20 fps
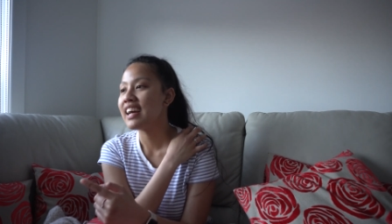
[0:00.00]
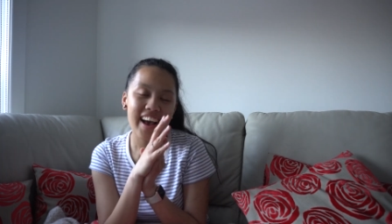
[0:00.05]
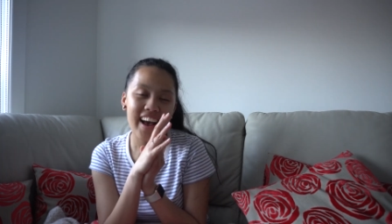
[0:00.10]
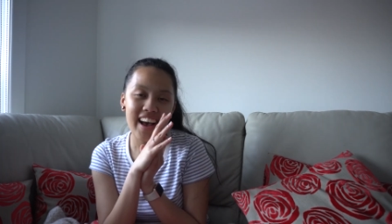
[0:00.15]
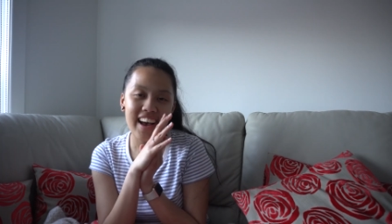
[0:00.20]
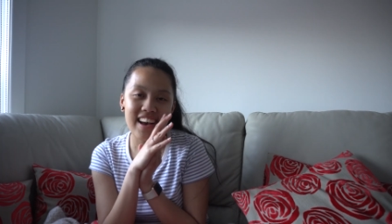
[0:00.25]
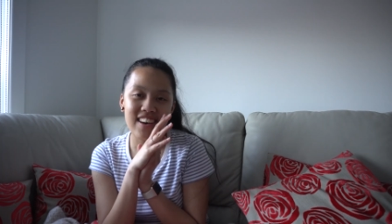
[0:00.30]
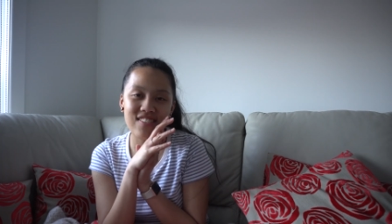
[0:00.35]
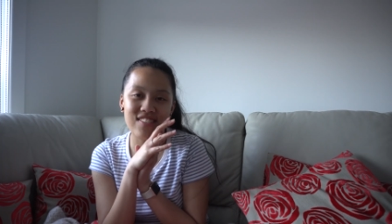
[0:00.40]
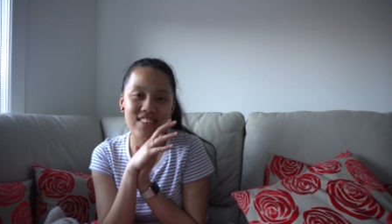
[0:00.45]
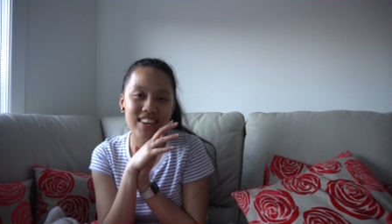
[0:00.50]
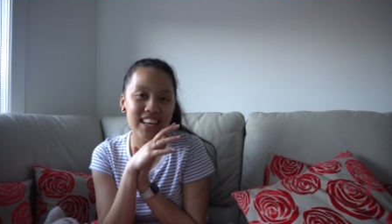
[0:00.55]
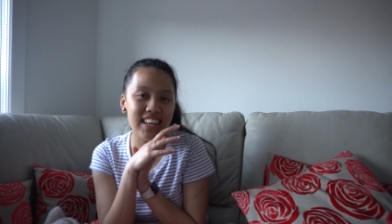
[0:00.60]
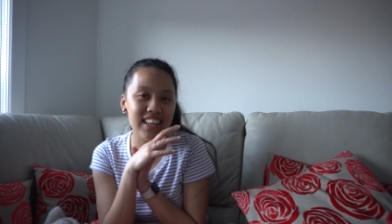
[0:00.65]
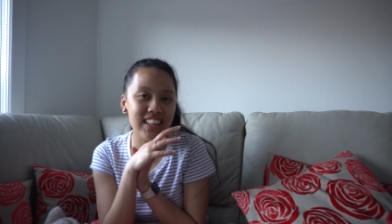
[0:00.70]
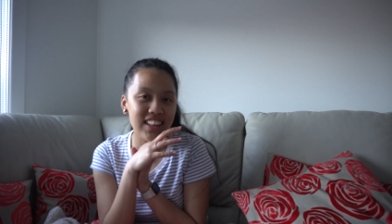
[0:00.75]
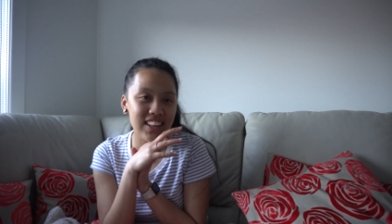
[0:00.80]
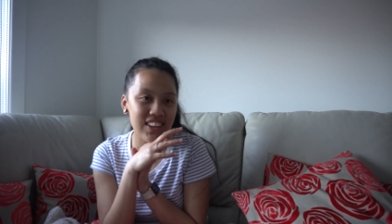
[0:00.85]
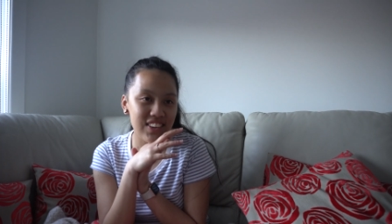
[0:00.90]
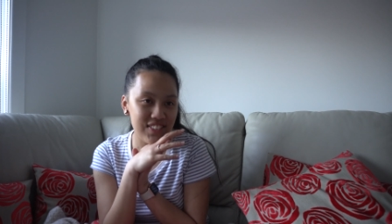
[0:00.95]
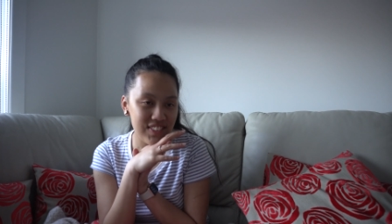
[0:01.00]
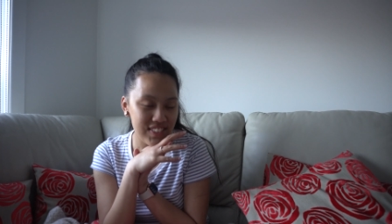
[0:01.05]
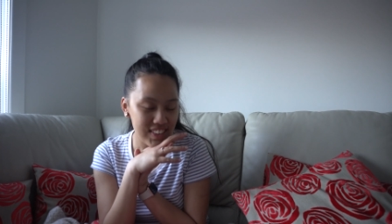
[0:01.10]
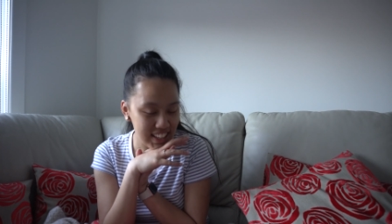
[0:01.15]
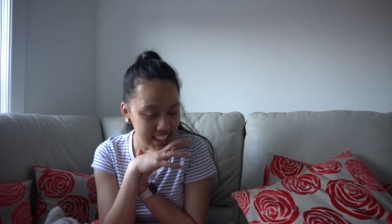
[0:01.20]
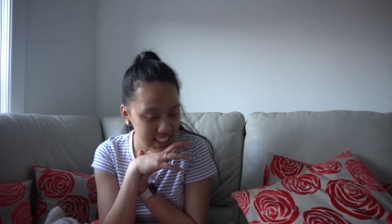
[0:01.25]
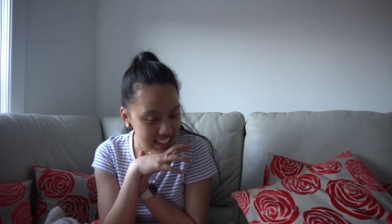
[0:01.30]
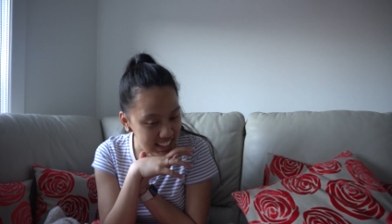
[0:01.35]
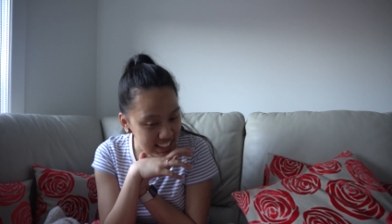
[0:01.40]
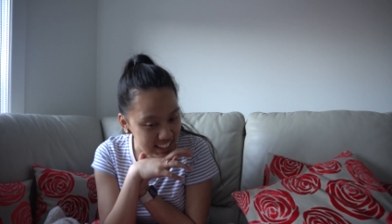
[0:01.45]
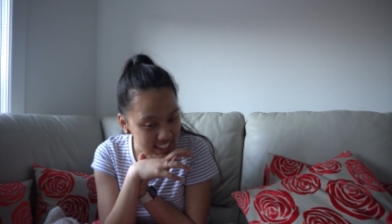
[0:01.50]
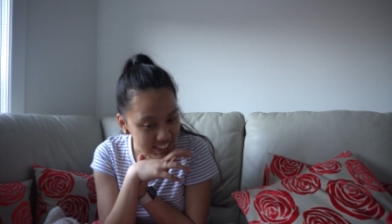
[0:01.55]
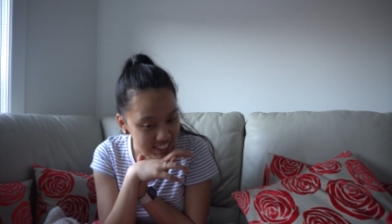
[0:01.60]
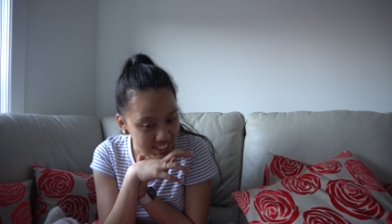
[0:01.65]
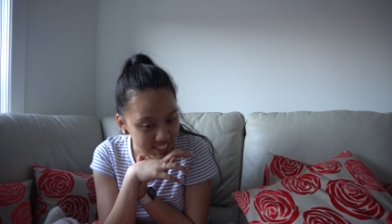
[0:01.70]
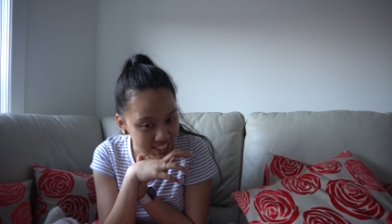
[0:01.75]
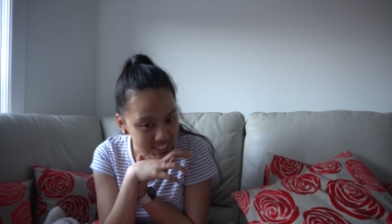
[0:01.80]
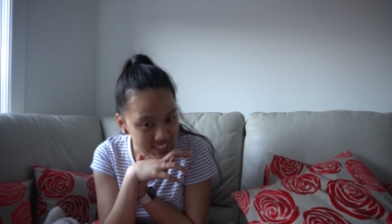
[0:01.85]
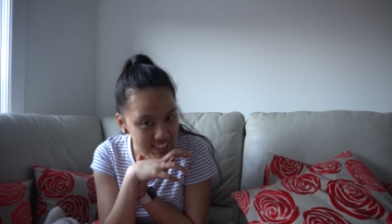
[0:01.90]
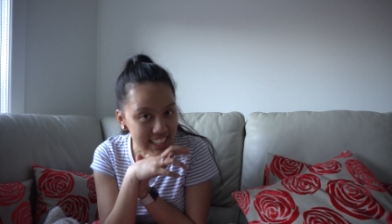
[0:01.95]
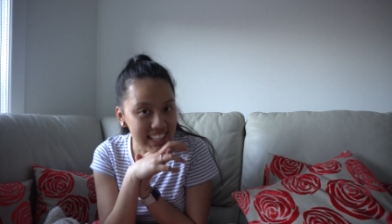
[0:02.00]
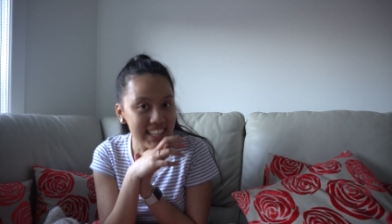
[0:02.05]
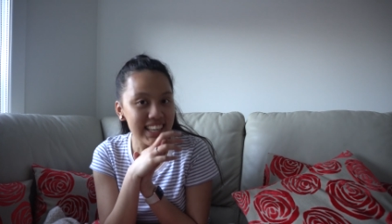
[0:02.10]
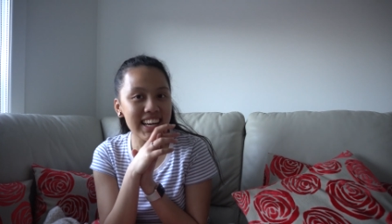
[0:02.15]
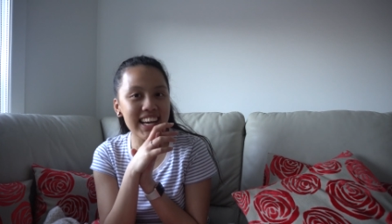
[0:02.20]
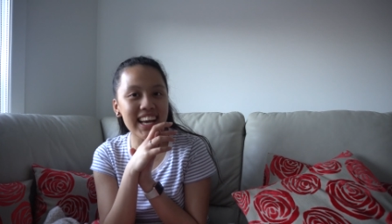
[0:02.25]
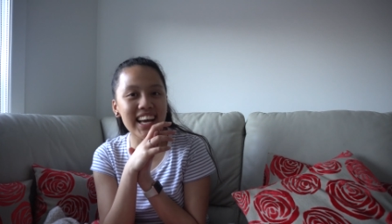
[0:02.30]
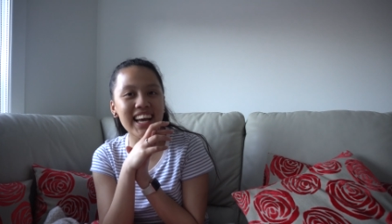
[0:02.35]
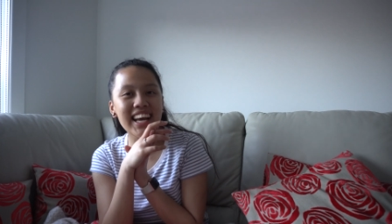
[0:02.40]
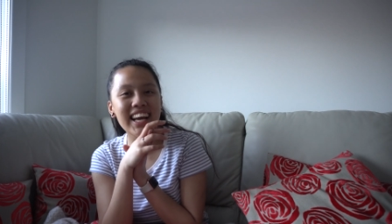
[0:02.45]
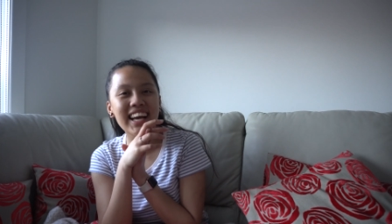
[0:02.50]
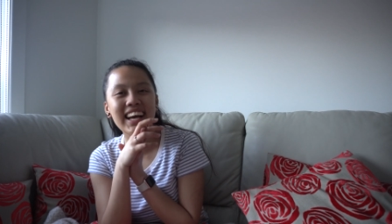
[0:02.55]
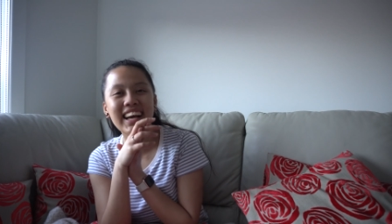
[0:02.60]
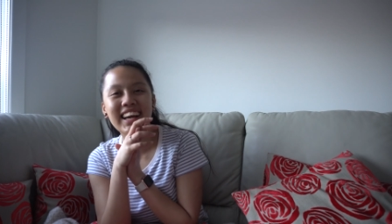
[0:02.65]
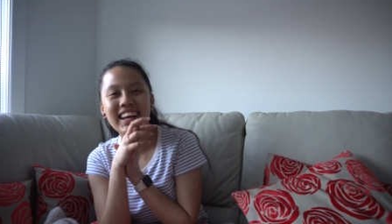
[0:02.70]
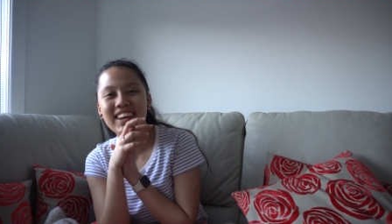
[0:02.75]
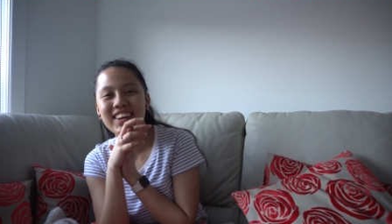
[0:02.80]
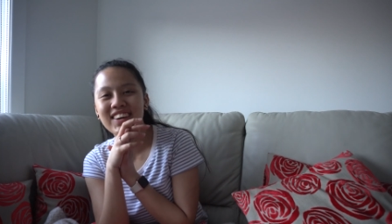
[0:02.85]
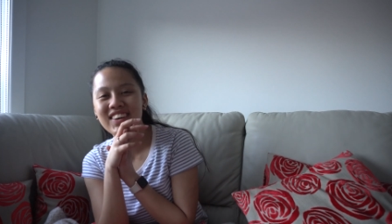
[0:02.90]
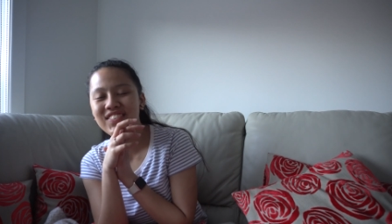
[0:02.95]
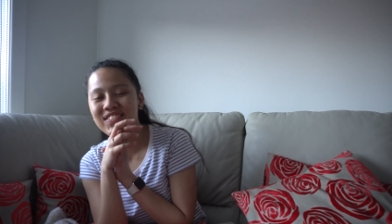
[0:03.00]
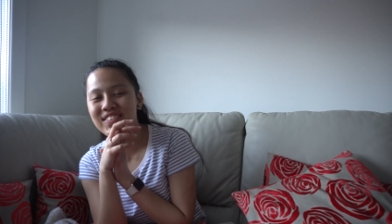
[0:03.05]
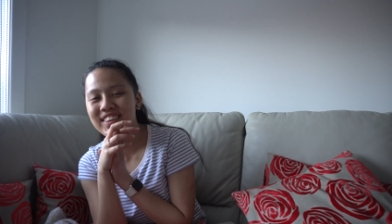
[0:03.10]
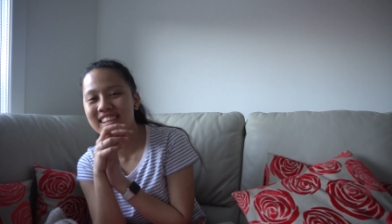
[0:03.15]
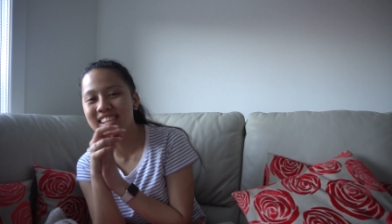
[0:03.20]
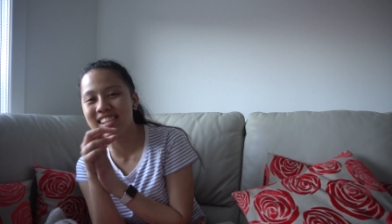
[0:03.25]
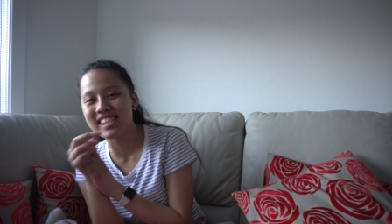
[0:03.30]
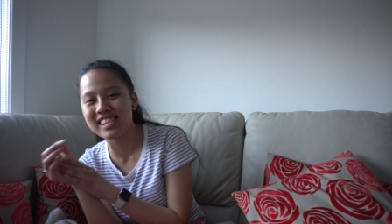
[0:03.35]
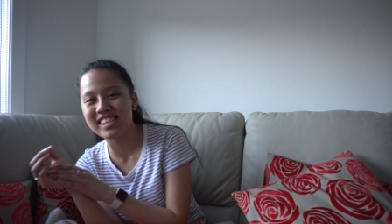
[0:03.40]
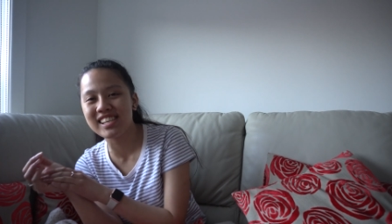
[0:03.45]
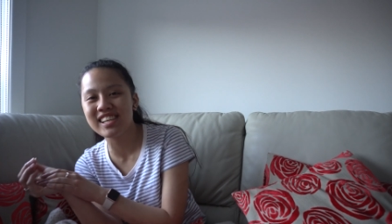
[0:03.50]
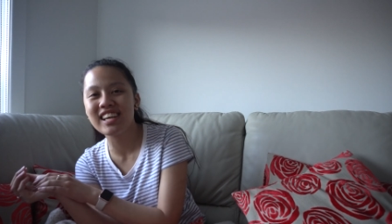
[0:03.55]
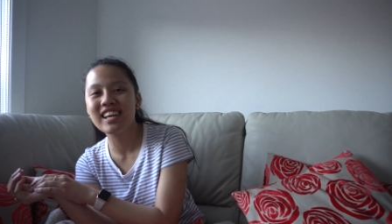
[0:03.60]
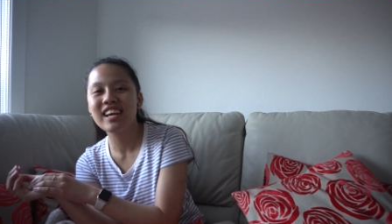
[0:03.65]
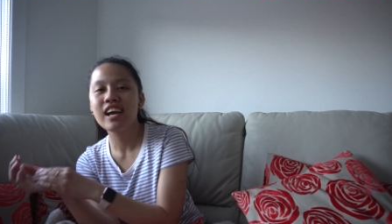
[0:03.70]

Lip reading: Have a lovely week. God bless you.